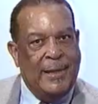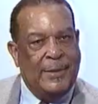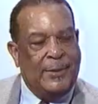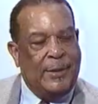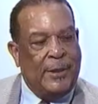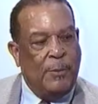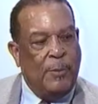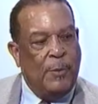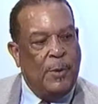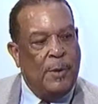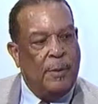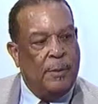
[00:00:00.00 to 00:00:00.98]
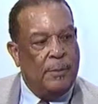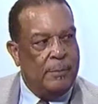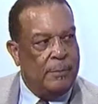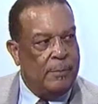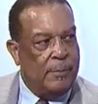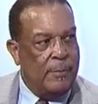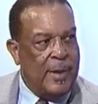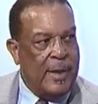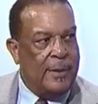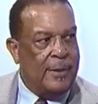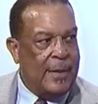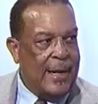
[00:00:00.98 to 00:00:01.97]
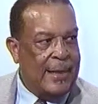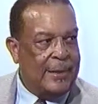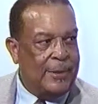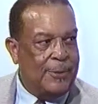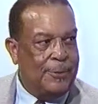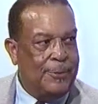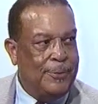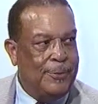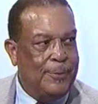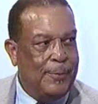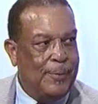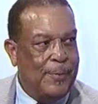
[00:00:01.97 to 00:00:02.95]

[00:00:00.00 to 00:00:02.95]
the next year we made it to high school.